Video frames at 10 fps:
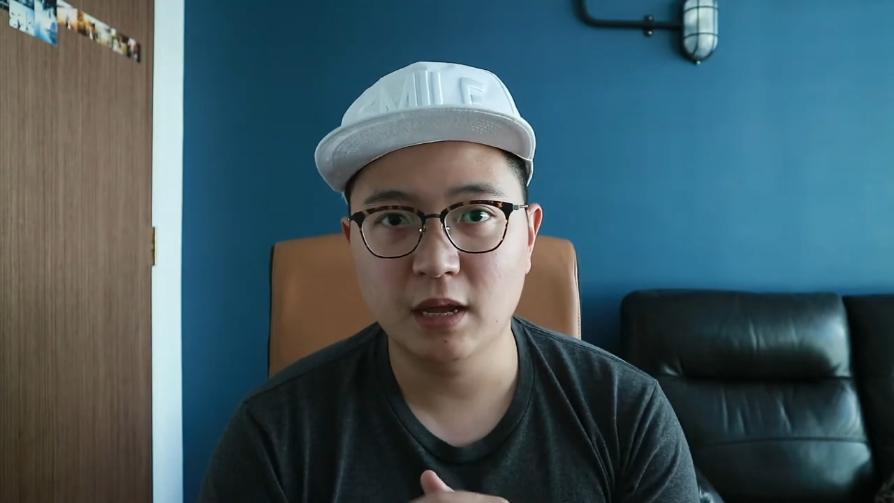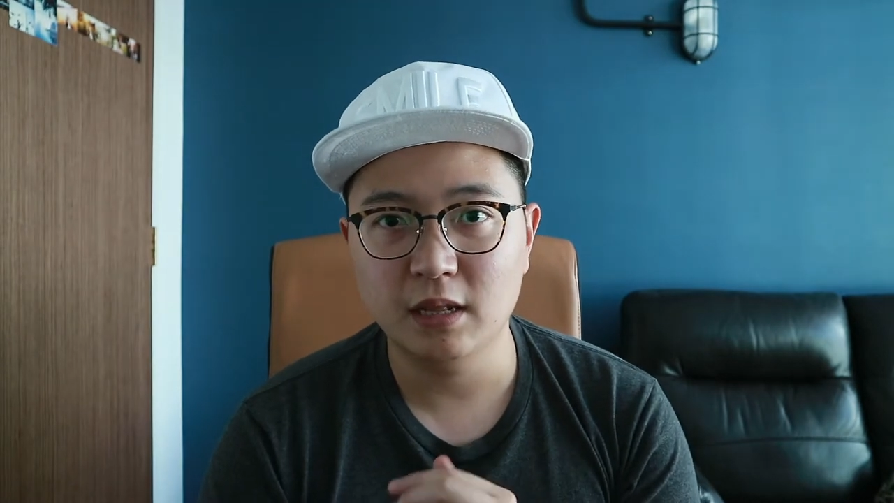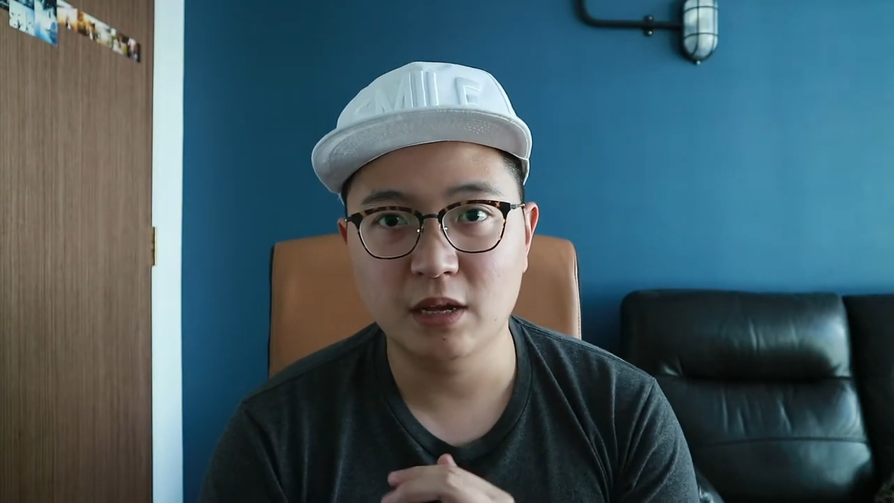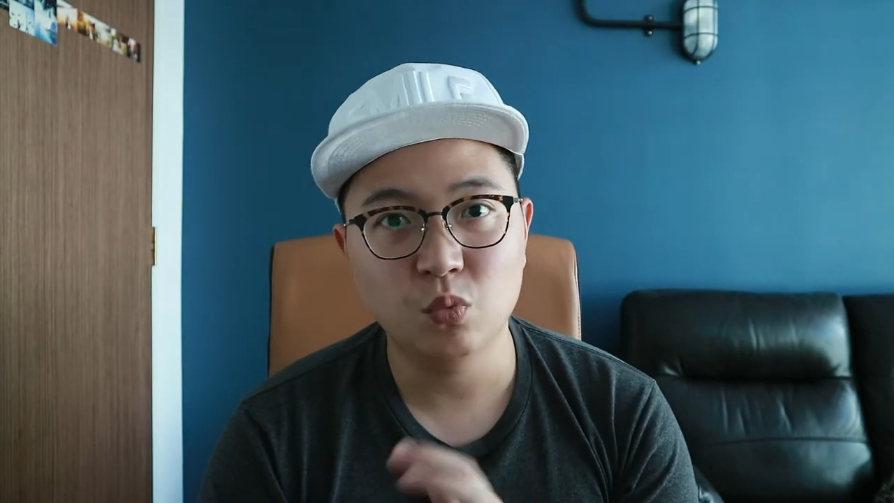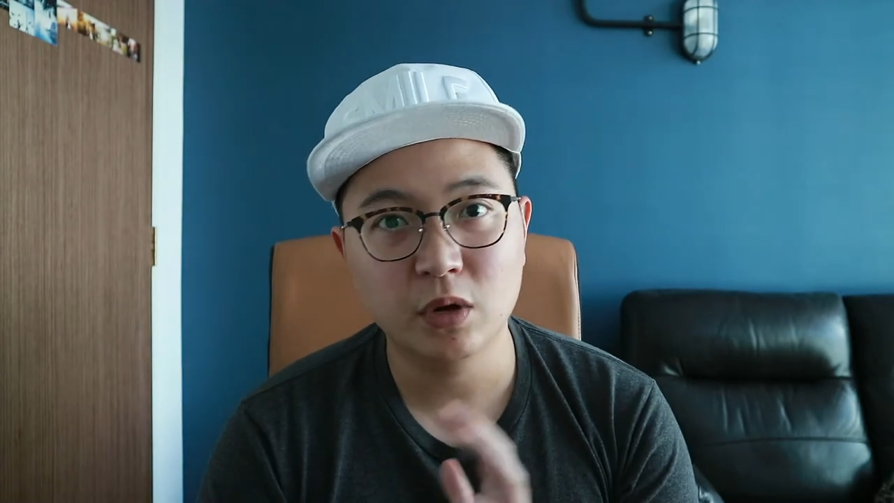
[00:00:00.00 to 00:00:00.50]

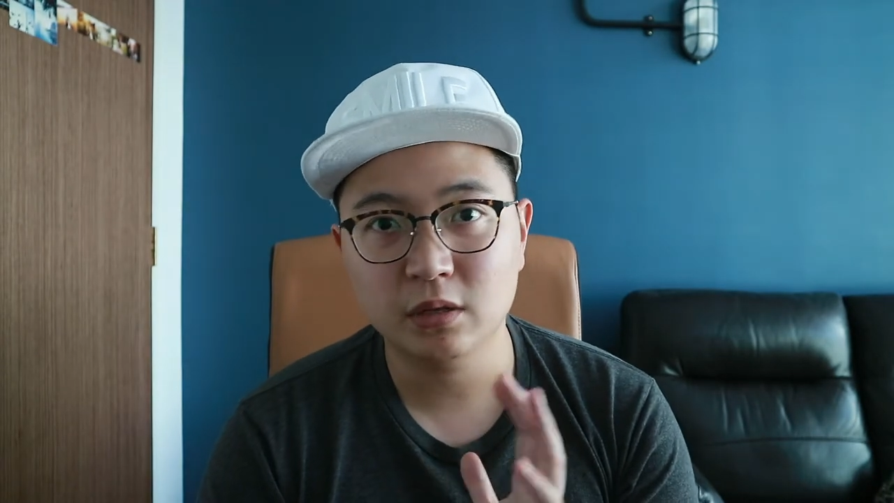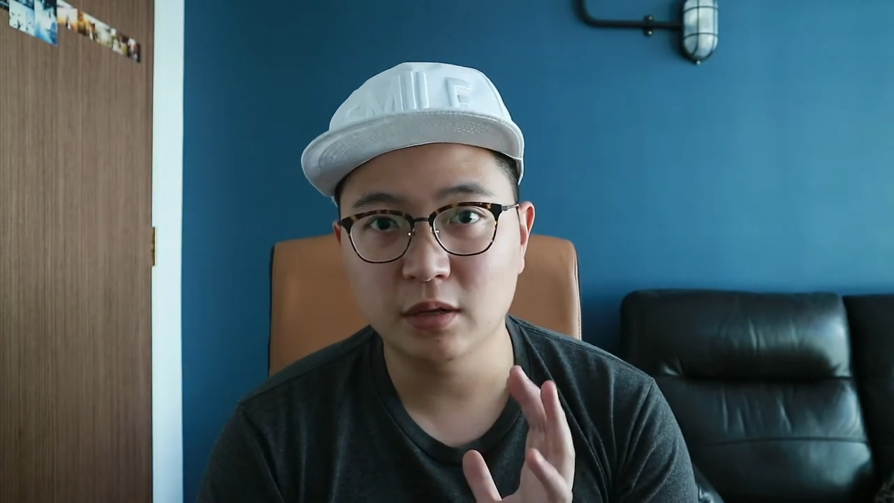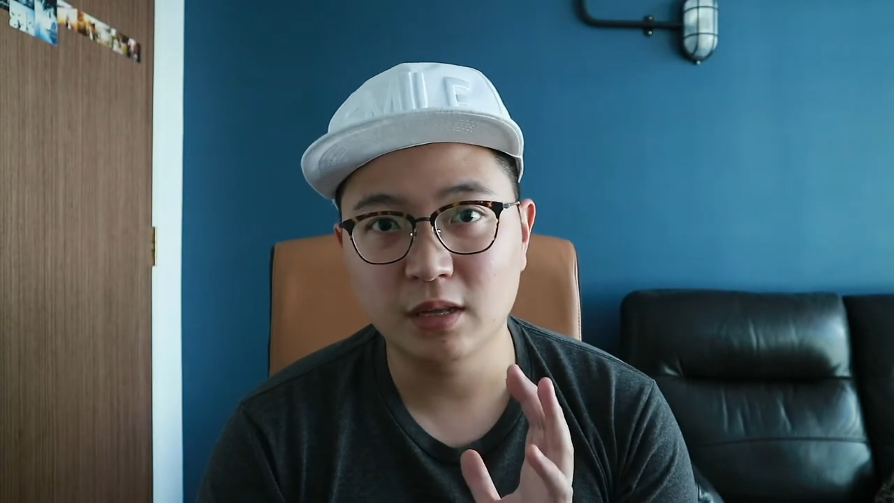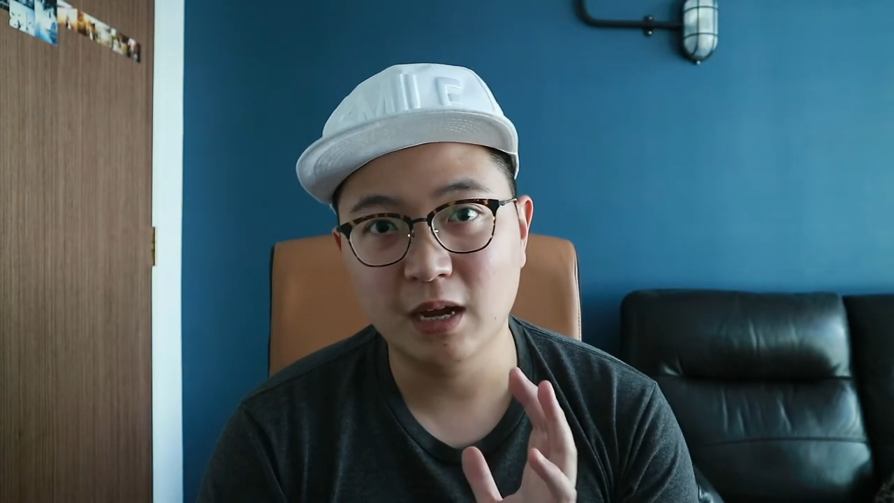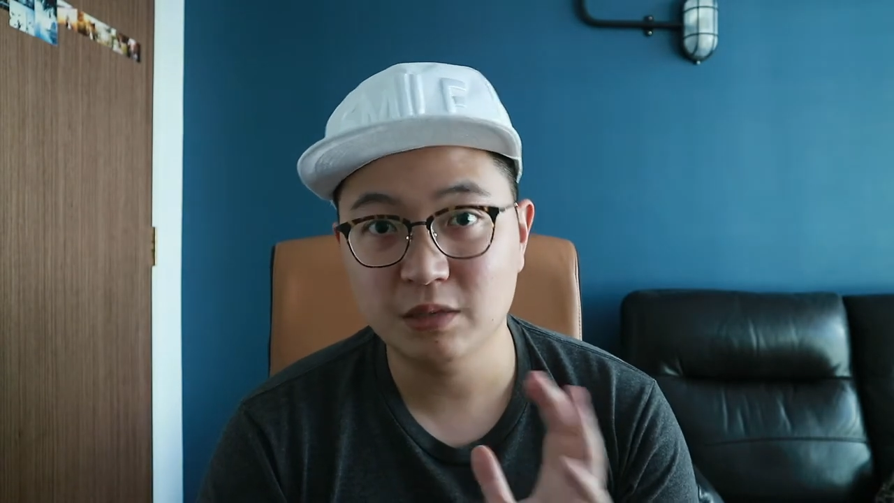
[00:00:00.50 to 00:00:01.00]
I worked
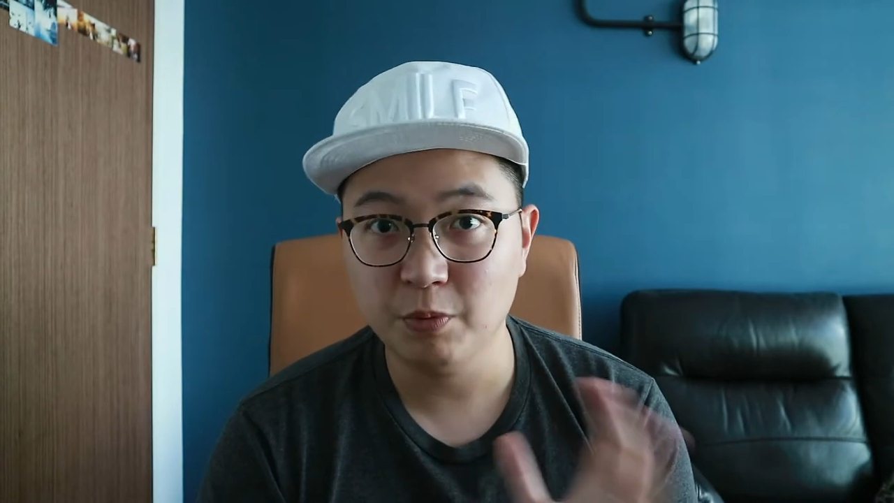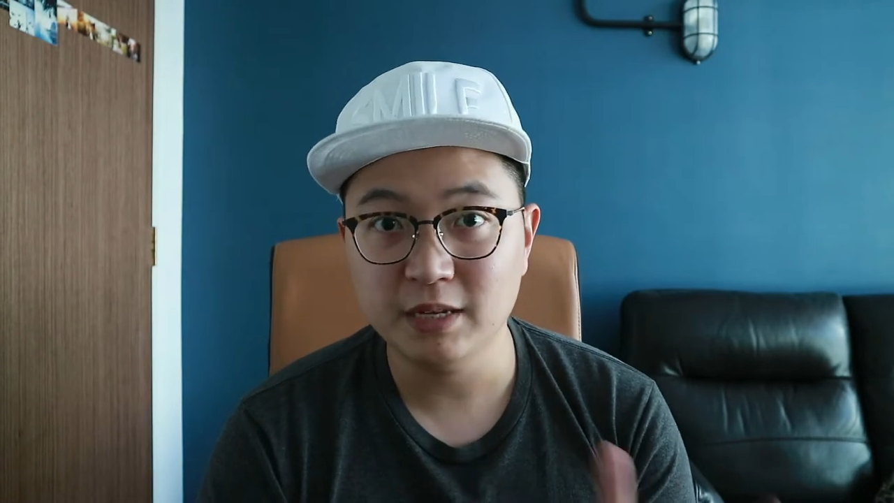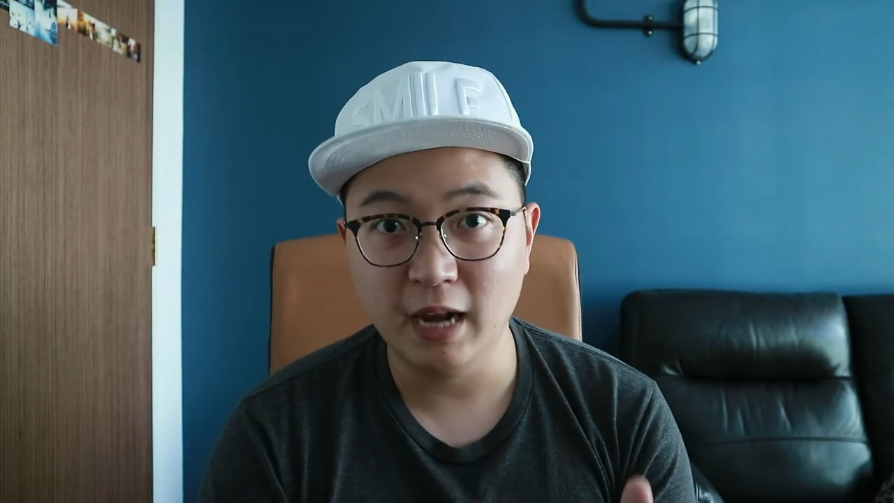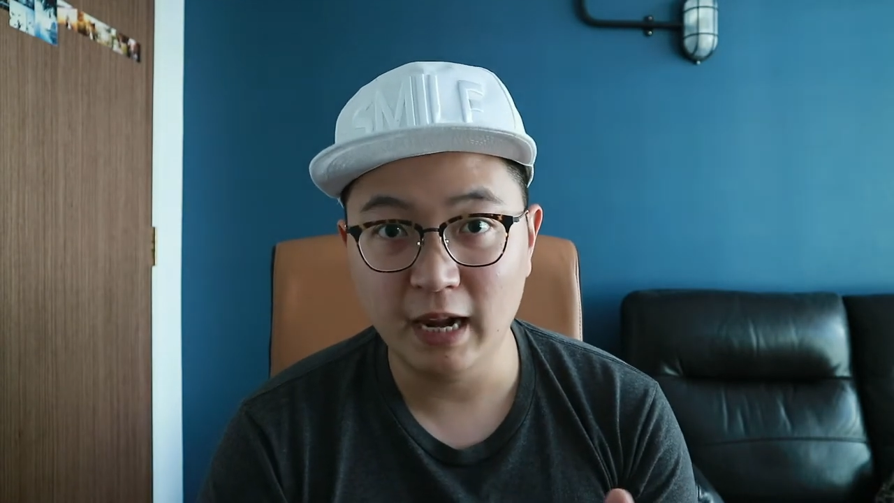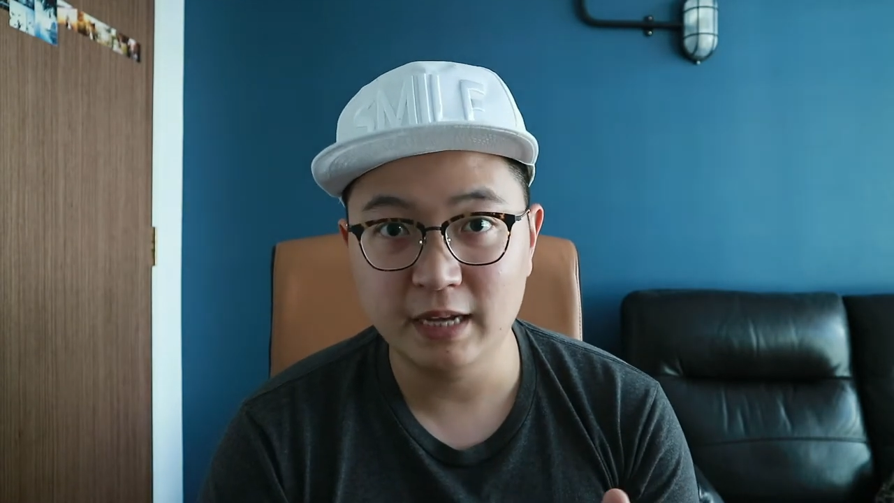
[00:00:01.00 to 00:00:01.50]
on the
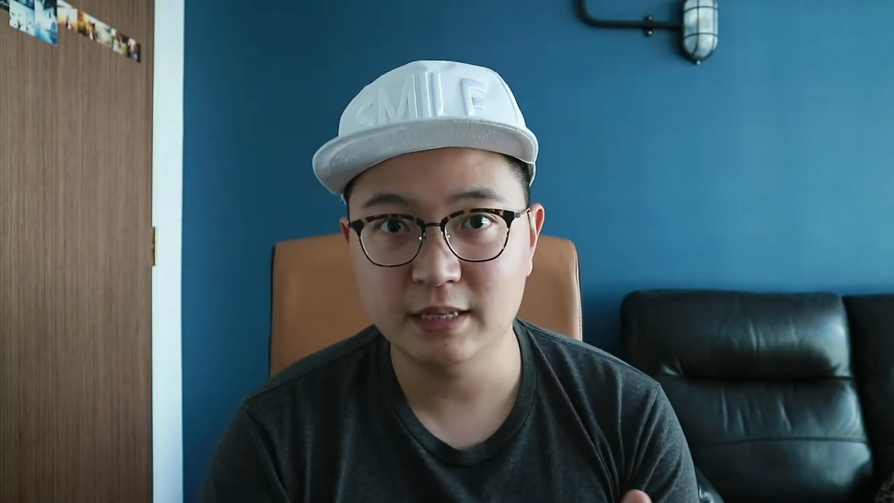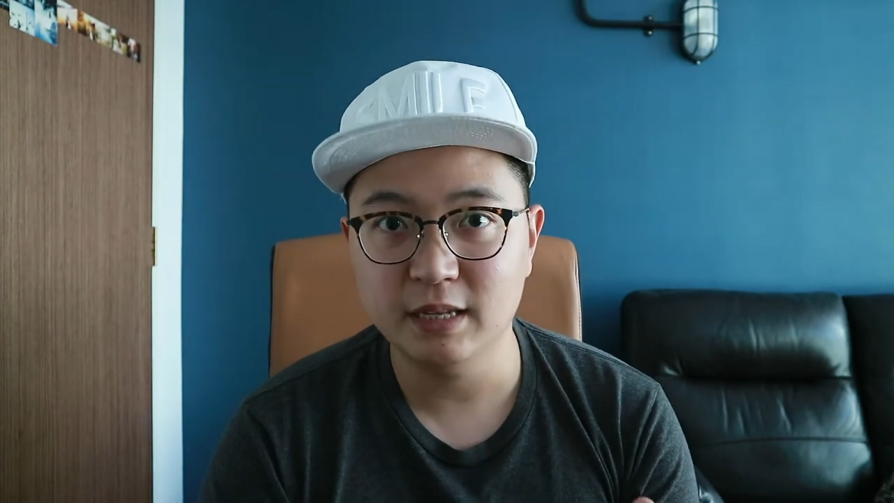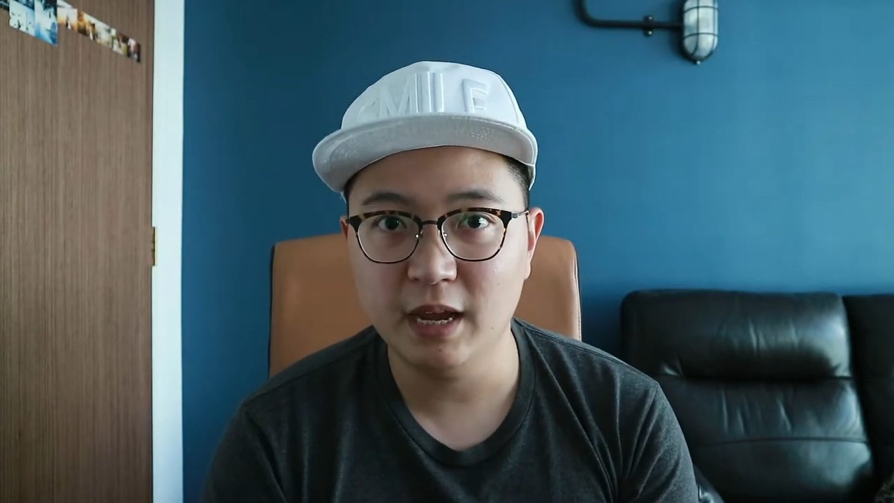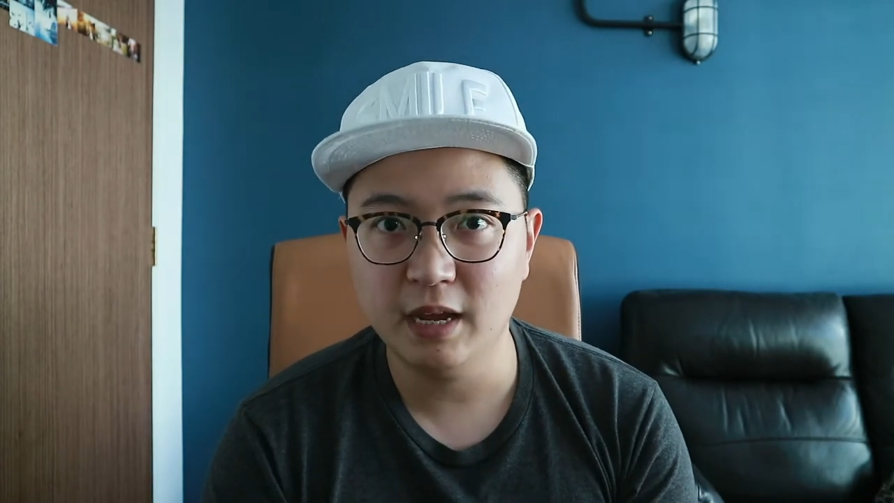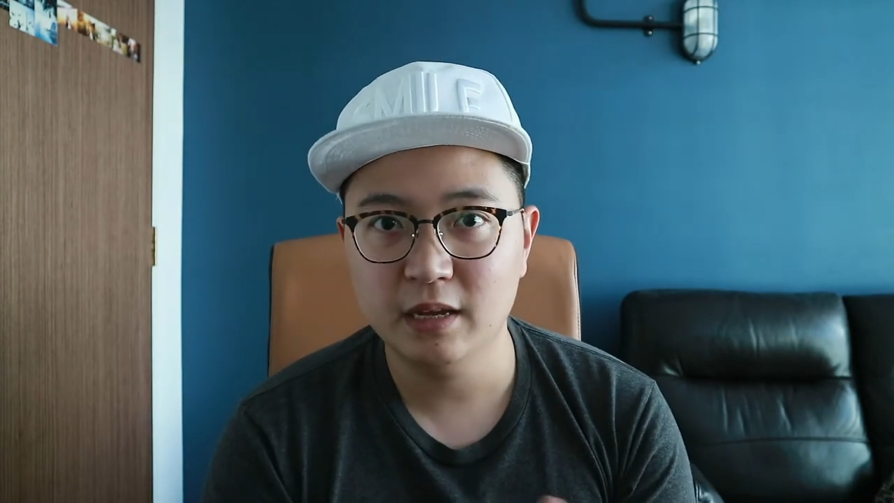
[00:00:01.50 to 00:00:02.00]
express highlights
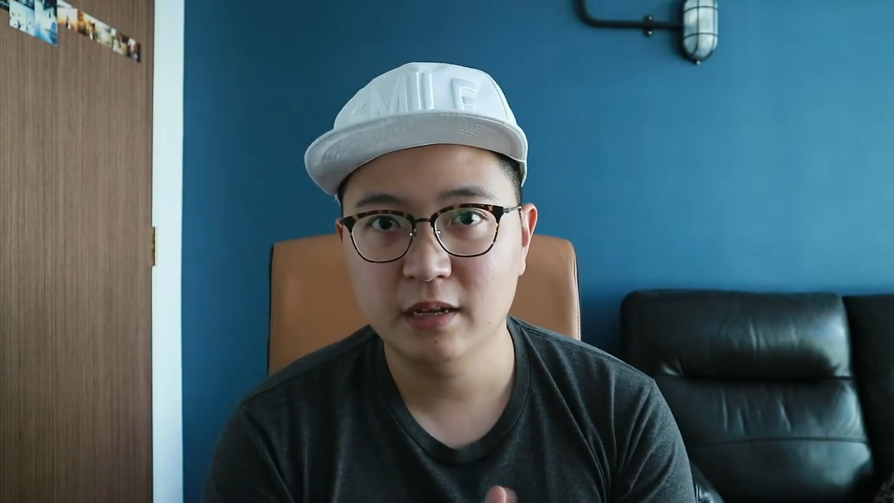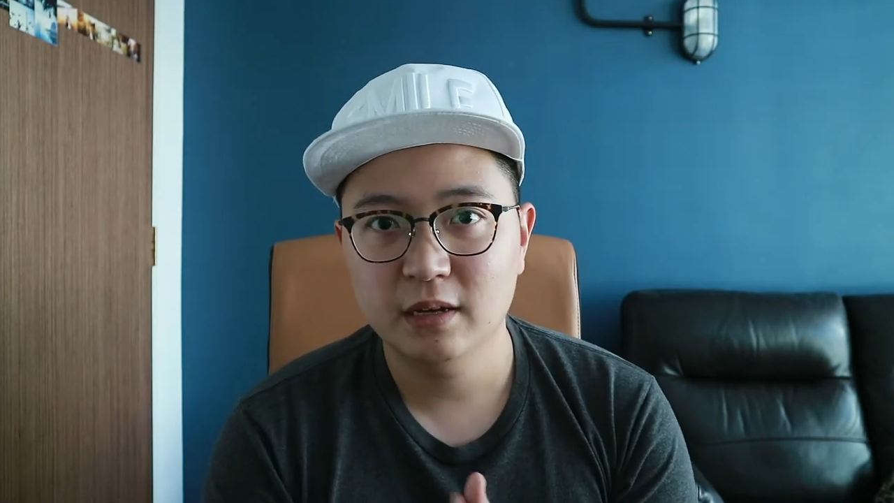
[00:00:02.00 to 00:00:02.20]
there.